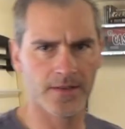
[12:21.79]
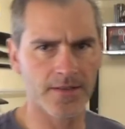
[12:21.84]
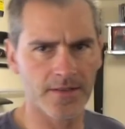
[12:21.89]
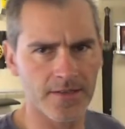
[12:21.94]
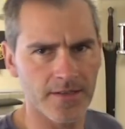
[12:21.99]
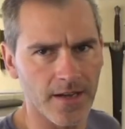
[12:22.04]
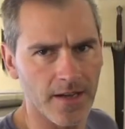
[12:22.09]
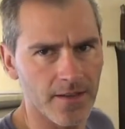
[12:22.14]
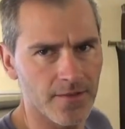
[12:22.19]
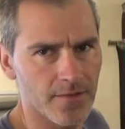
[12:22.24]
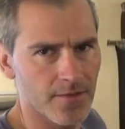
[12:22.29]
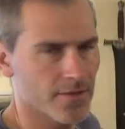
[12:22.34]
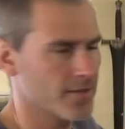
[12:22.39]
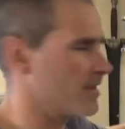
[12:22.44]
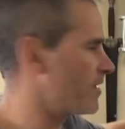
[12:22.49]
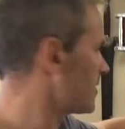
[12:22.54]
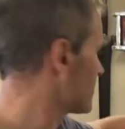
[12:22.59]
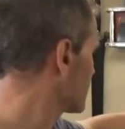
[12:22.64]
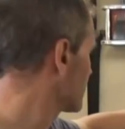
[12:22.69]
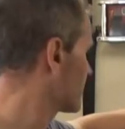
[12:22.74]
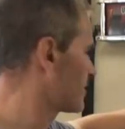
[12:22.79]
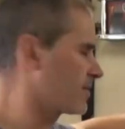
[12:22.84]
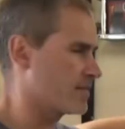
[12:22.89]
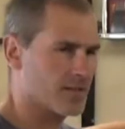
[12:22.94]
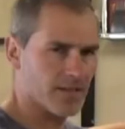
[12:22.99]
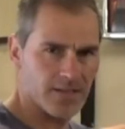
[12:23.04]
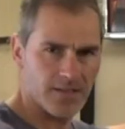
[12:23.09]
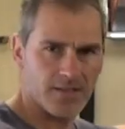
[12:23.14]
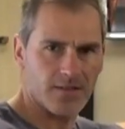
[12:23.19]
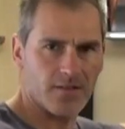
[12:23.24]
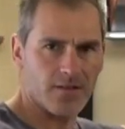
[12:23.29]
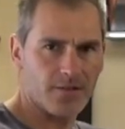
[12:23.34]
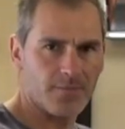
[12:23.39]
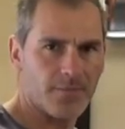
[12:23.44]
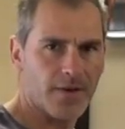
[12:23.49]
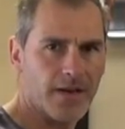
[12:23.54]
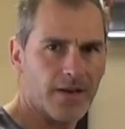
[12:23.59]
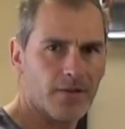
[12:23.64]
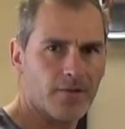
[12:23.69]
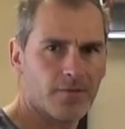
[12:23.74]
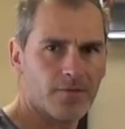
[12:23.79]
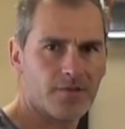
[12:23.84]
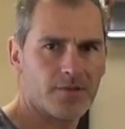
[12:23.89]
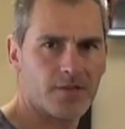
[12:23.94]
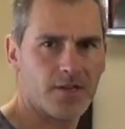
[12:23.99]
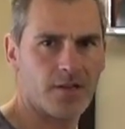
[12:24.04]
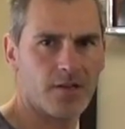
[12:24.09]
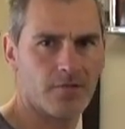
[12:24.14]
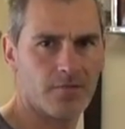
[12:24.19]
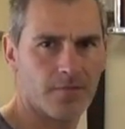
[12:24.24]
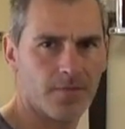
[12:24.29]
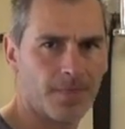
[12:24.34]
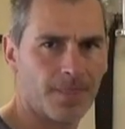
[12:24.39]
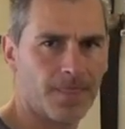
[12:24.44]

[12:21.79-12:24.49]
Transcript: sand this this side panel so,